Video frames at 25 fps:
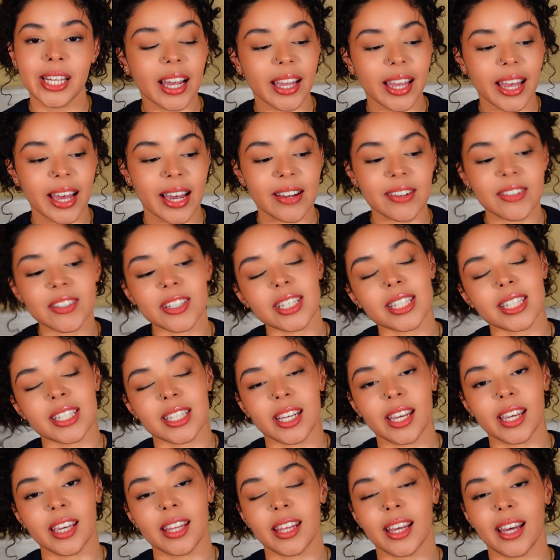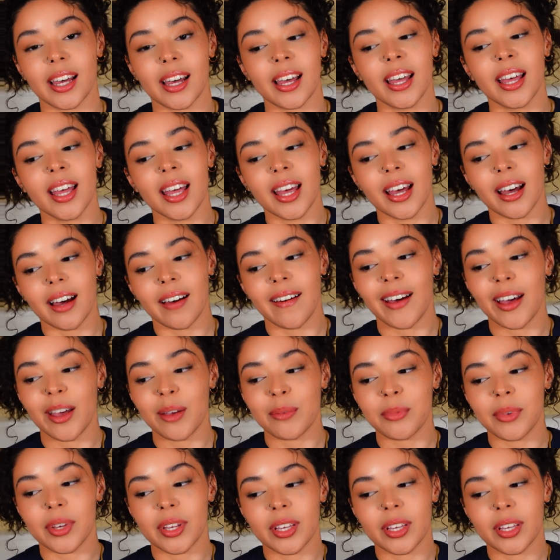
I have to say that I'm